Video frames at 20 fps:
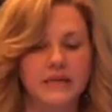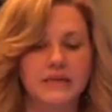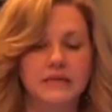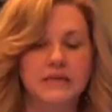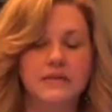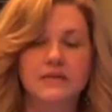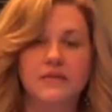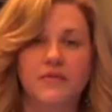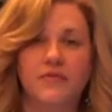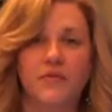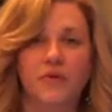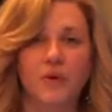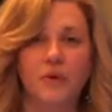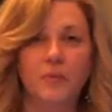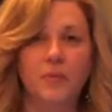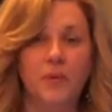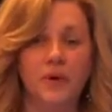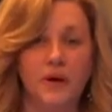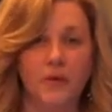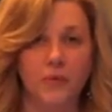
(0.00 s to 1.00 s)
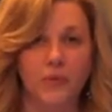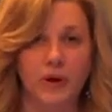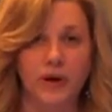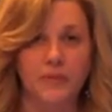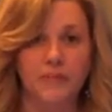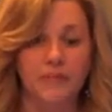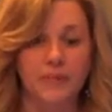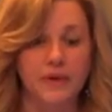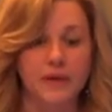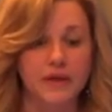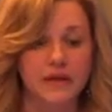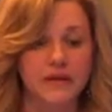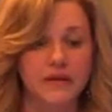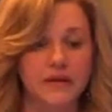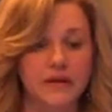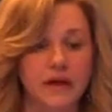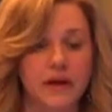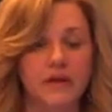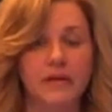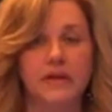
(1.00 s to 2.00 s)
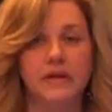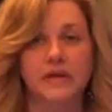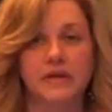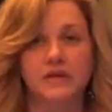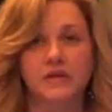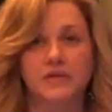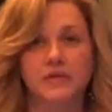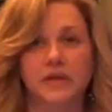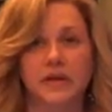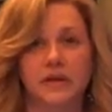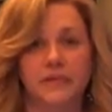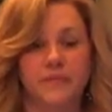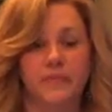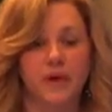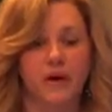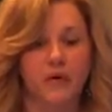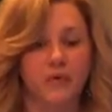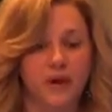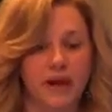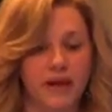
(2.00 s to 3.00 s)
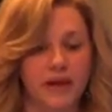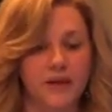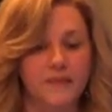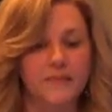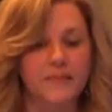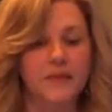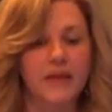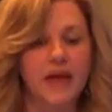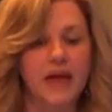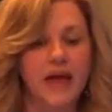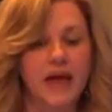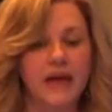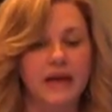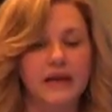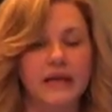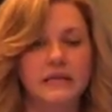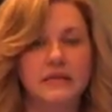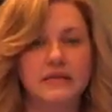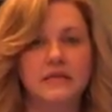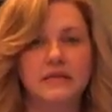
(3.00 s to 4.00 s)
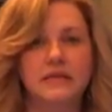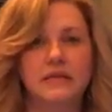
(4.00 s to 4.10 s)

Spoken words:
This is a $4.1 billion industry already, and it